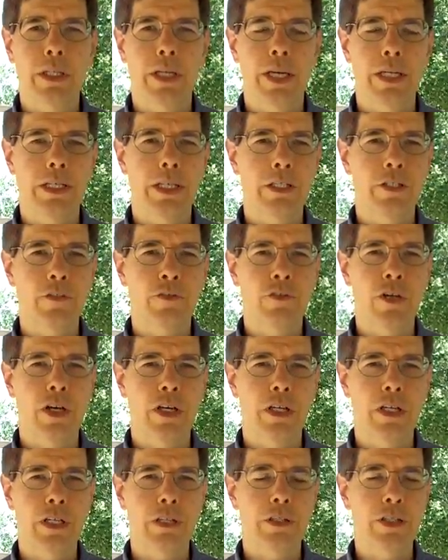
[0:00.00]

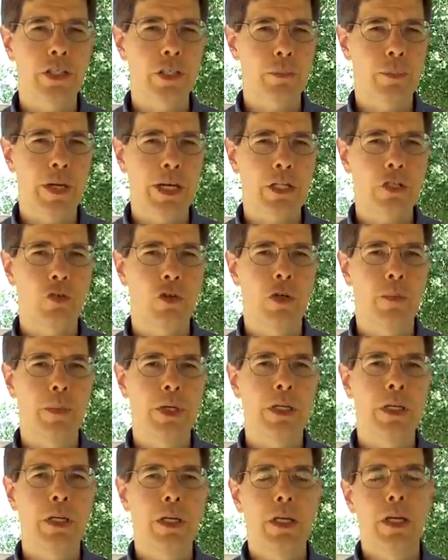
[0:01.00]
identifying the spectrum
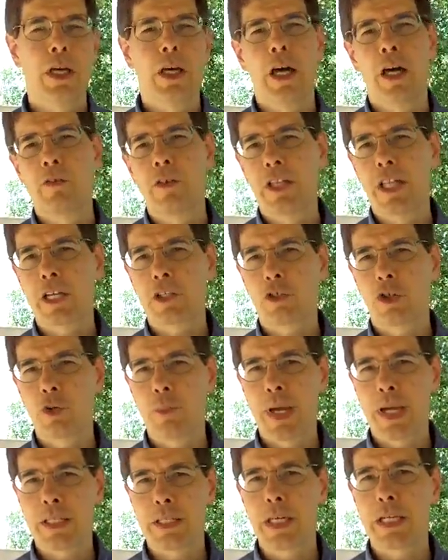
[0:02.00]
of
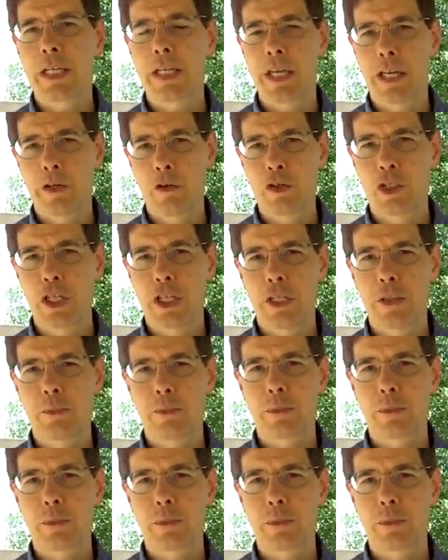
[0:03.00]
electromagnetic energy,